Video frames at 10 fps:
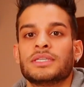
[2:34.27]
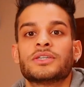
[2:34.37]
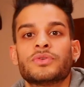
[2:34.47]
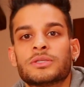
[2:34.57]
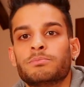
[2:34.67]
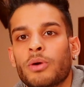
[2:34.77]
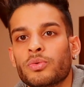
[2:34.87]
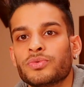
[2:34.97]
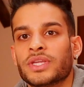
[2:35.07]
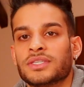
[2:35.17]
increased
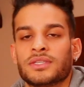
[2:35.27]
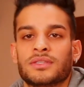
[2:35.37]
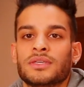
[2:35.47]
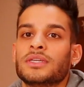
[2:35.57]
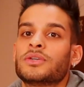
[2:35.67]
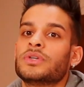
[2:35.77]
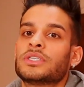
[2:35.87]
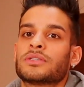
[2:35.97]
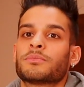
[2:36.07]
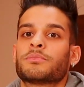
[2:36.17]
bone density,
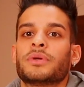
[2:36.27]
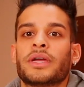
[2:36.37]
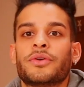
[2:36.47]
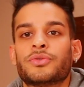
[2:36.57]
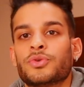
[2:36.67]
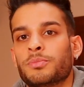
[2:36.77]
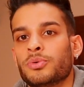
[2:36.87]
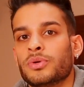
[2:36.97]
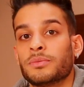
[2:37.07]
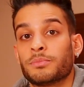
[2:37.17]
increased
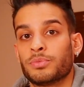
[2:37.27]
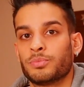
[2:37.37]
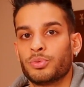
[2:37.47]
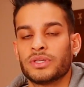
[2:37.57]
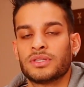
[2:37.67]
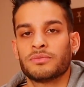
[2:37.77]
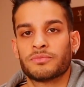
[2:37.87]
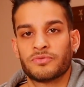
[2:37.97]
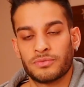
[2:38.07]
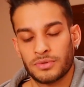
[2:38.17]
erythropoietin
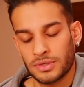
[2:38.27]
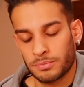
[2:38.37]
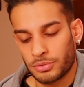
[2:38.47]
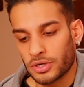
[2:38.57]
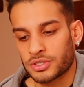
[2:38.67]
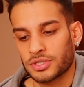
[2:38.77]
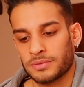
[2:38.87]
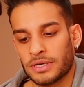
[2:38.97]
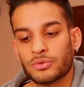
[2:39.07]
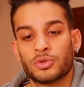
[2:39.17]
production,
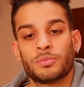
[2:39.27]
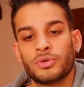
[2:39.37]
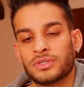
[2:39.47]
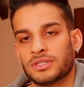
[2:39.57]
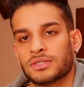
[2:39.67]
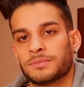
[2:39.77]
erythropoiesis,